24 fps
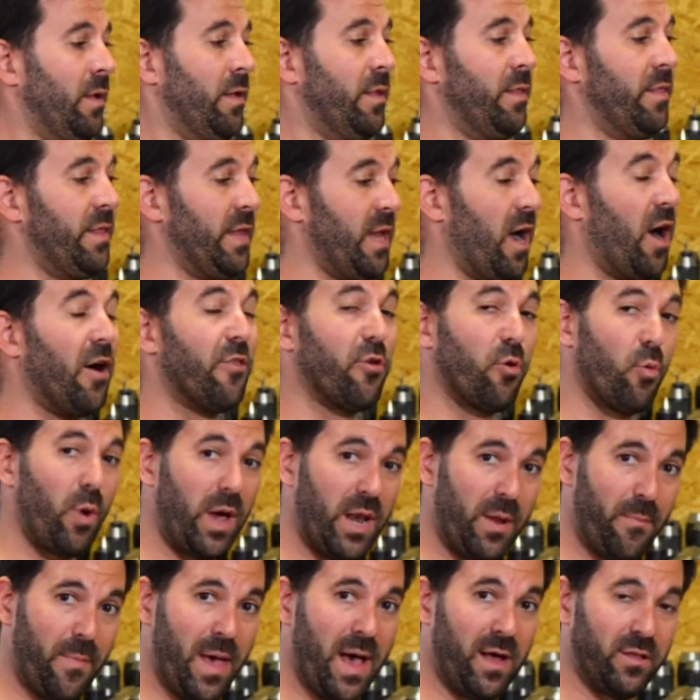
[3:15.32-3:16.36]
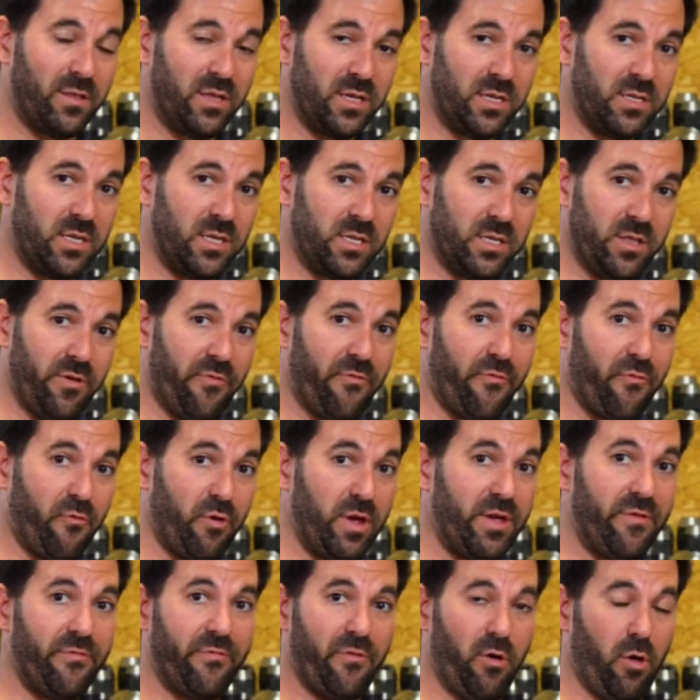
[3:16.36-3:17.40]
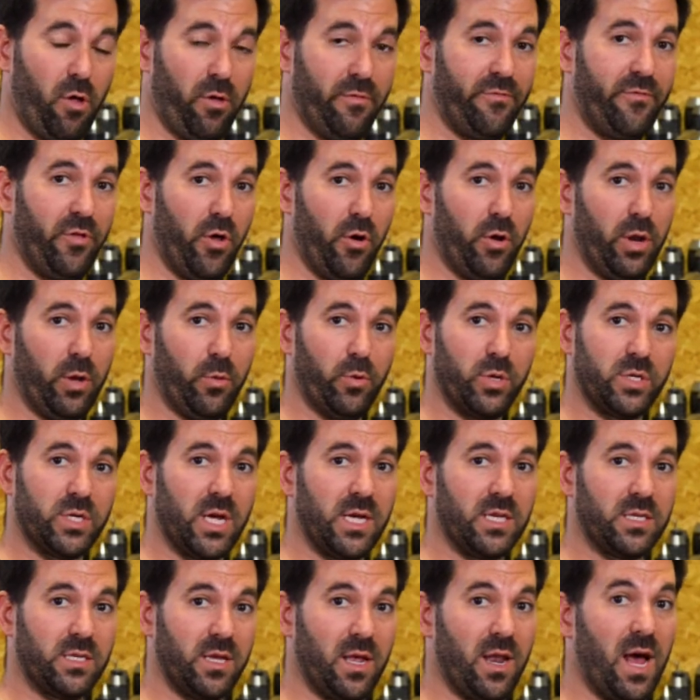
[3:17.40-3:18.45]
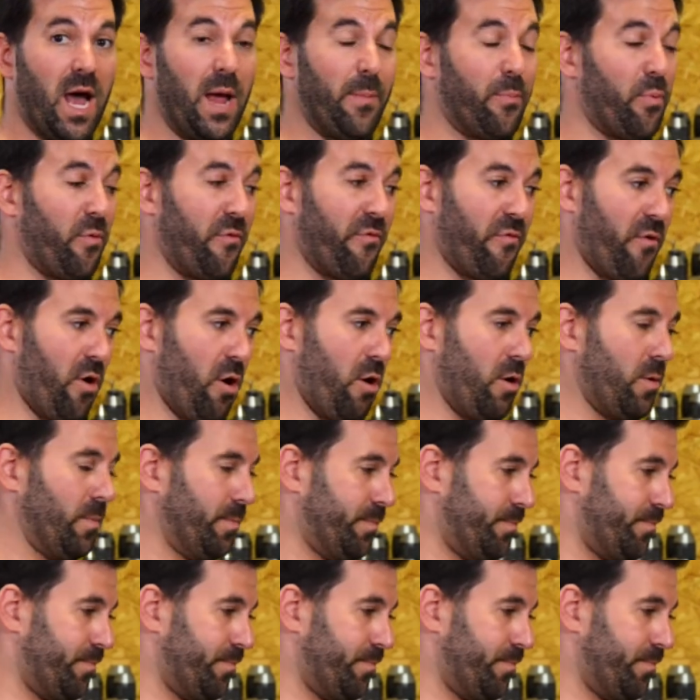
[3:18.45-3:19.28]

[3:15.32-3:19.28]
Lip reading: The other way to mount this is the free floating, which I said I prefer.